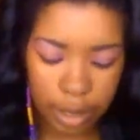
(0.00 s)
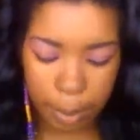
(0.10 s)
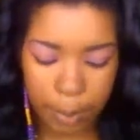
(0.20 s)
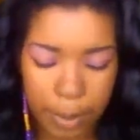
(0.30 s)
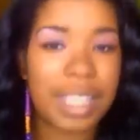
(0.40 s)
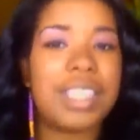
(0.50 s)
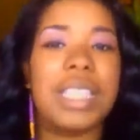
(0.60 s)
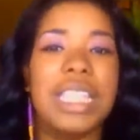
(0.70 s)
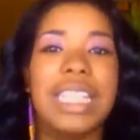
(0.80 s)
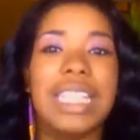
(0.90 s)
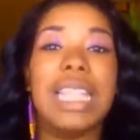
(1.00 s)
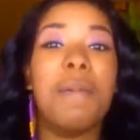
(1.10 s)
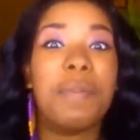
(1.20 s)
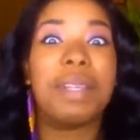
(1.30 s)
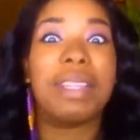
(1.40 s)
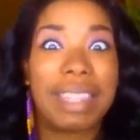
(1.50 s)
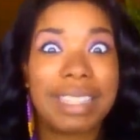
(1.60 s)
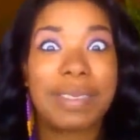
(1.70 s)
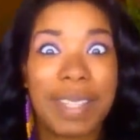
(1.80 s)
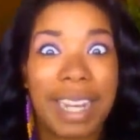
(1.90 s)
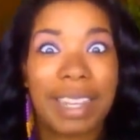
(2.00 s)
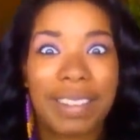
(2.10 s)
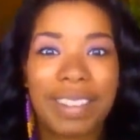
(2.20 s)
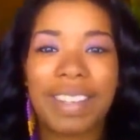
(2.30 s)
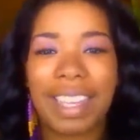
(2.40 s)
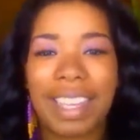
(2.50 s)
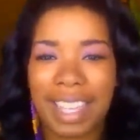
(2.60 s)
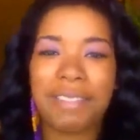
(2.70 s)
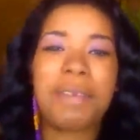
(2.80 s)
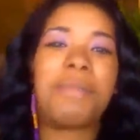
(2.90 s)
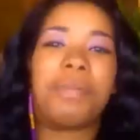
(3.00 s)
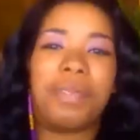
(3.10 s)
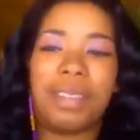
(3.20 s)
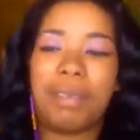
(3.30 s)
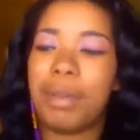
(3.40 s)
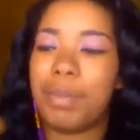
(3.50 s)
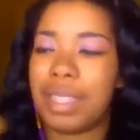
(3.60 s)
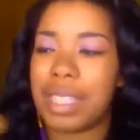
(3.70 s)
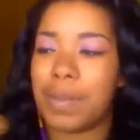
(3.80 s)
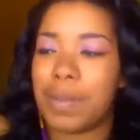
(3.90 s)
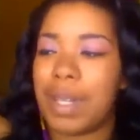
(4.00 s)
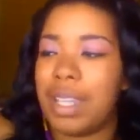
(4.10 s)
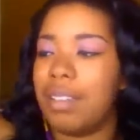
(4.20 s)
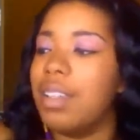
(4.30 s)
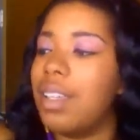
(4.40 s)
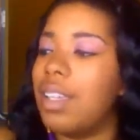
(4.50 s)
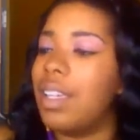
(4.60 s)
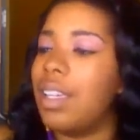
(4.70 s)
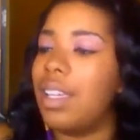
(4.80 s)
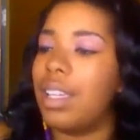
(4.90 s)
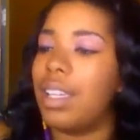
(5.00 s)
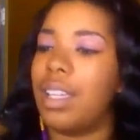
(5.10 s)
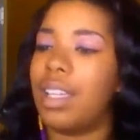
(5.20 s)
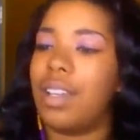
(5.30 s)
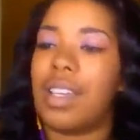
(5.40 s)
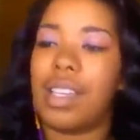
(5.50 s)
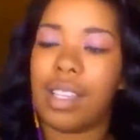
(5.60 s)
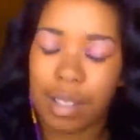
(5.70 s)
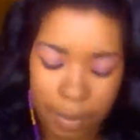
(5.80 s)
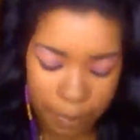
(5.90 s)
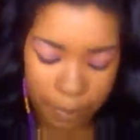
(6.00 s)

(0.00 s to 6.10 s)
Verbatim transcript: Let me put this, let me put this one out, okay? Like, bro, let me put this one out. Okay.